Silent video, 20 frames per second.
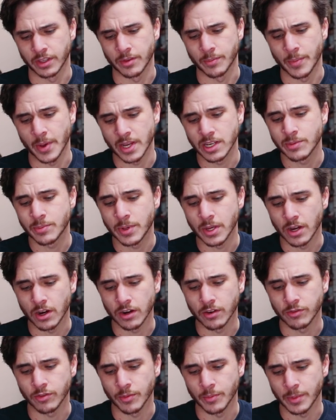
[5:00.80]
the best
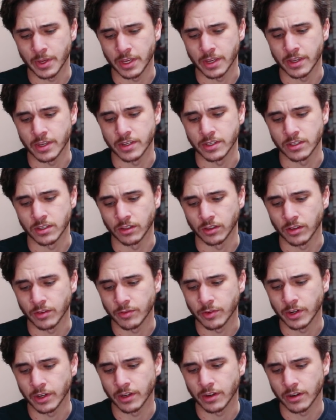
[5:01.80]
PR for me is
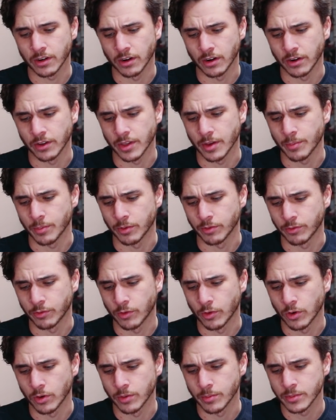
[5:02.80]
delivering a car that
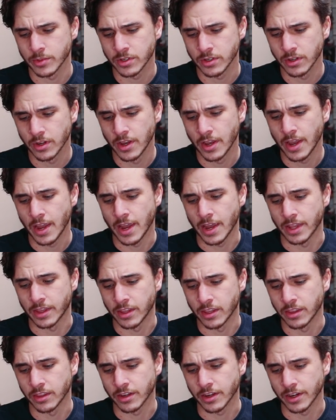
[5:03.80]
performs, and
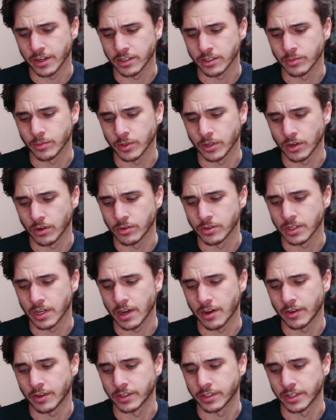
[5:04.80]
then the customer goes
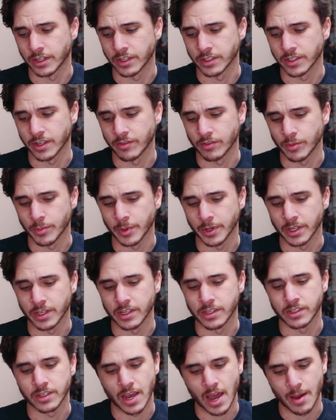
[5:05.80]
out and tells everybody
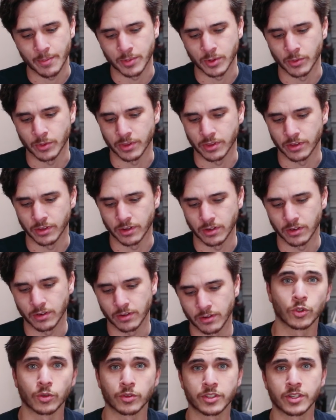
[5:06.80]
he's happy with it.
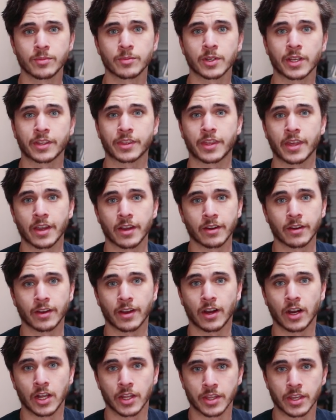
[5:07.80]
So it seems like
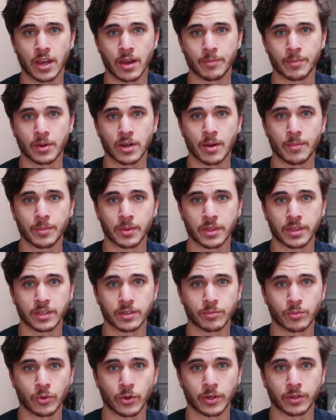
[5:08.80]
they're on the up and up at this
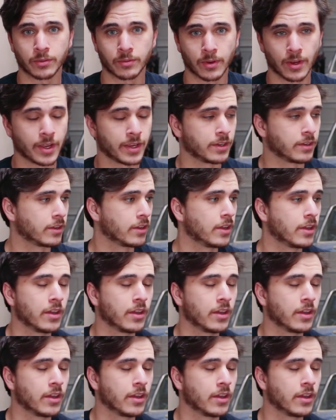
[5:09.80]
point, right?